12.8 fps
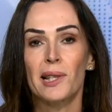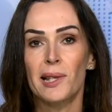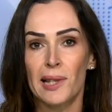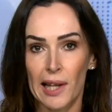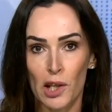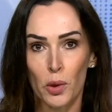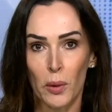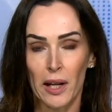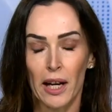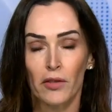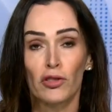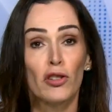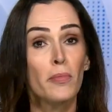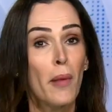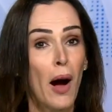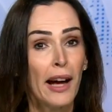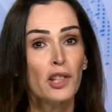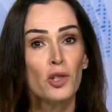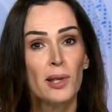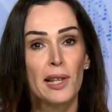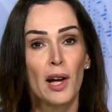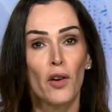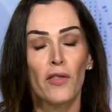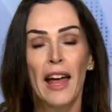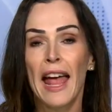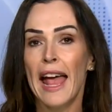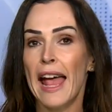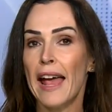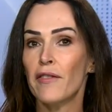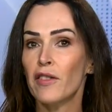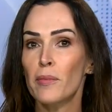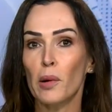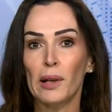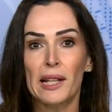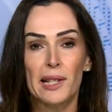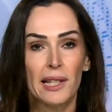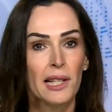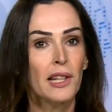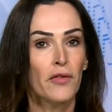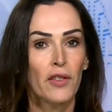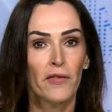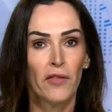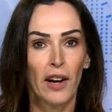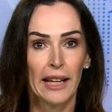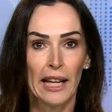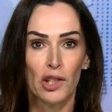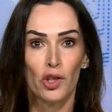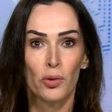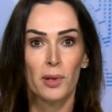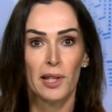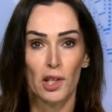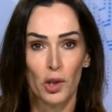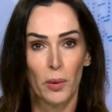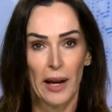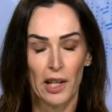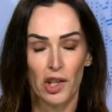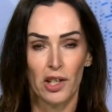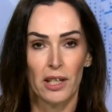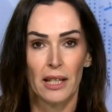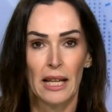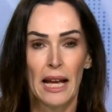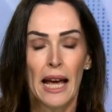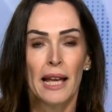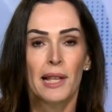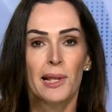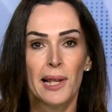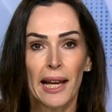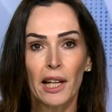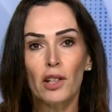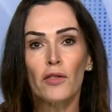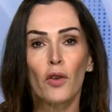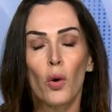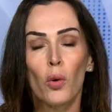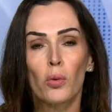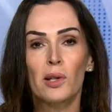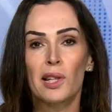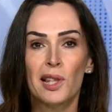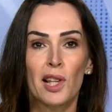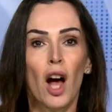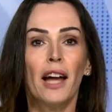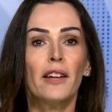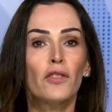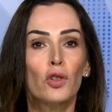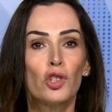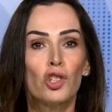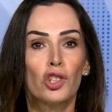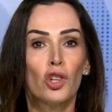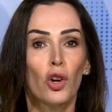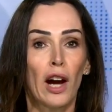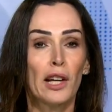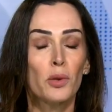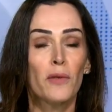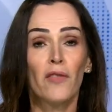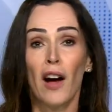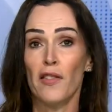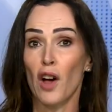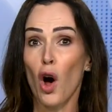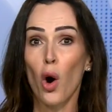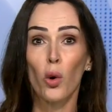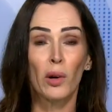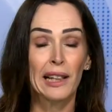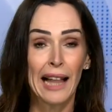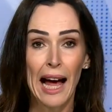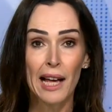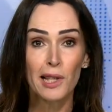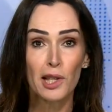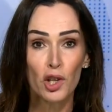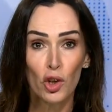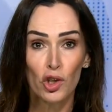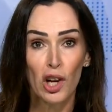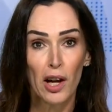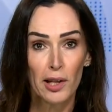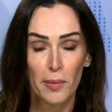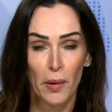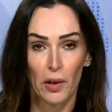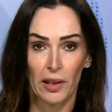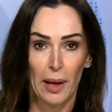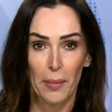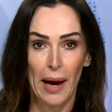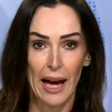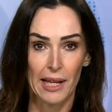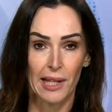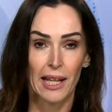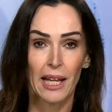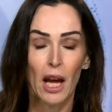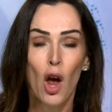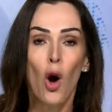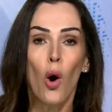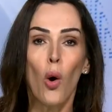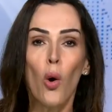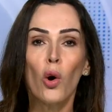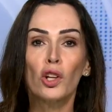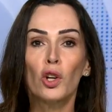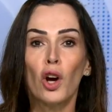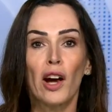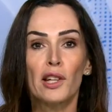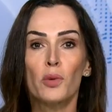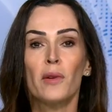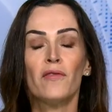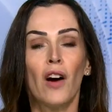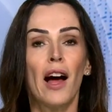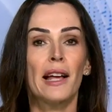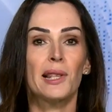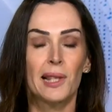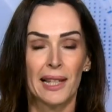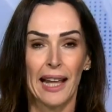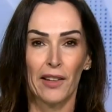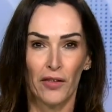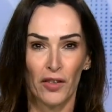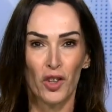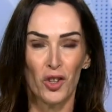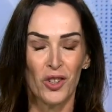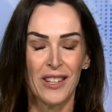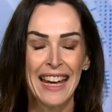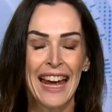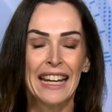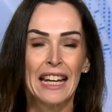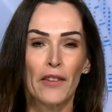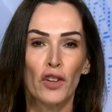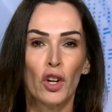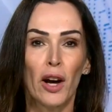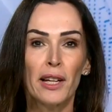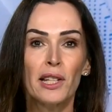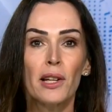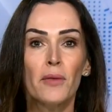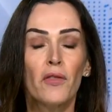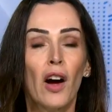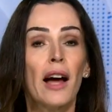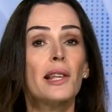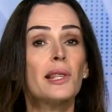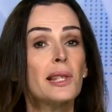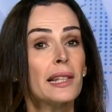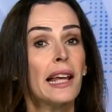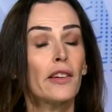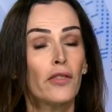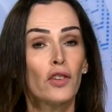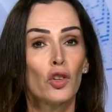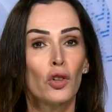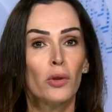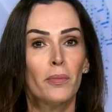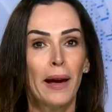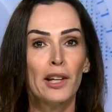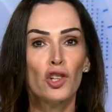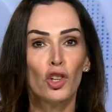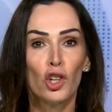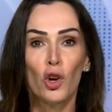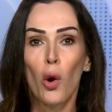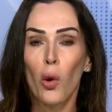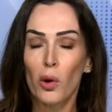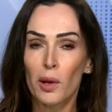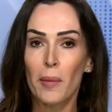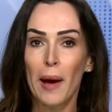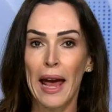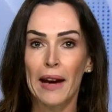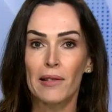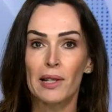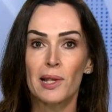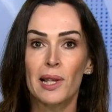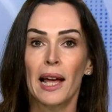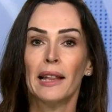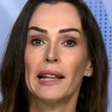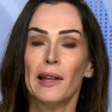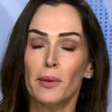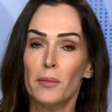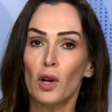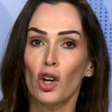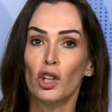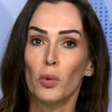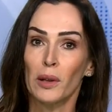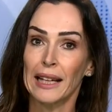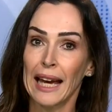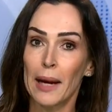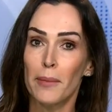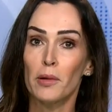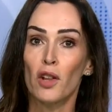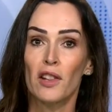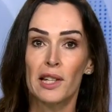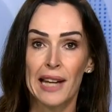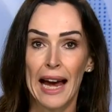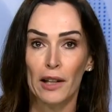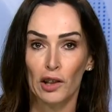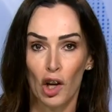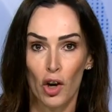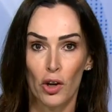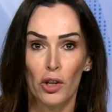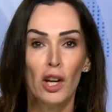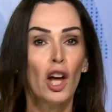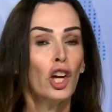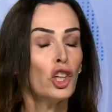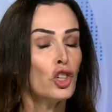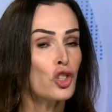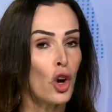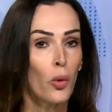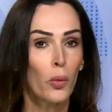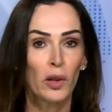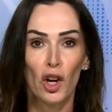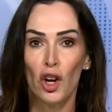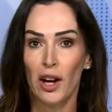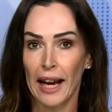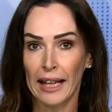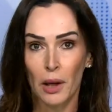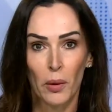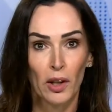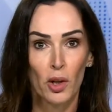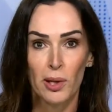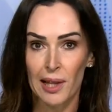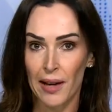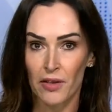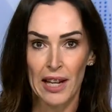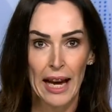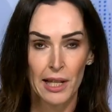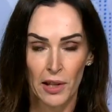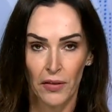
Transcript: stick to it and remind yourself everybody's in a different financial situation. Second of all, decide if you're, you're going to invite the whole class to your child's birthday party or you're going to invite a select few. Now, if you're going to invite a select few, make sure you call the parents, let them know you want to keep it on the down low. You don't want to hurt anyone who's left out's